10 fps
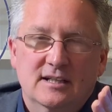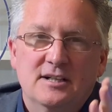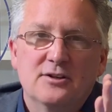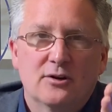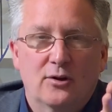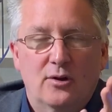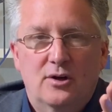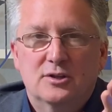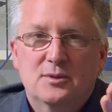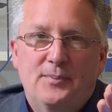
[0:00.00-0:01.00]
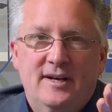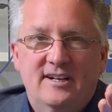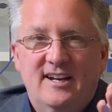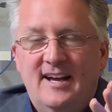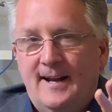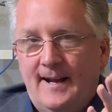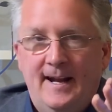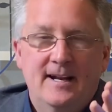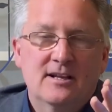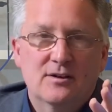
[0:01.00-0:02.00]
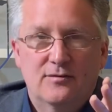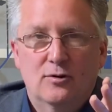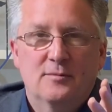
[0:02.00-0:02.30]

and you're no longer dependent on any other form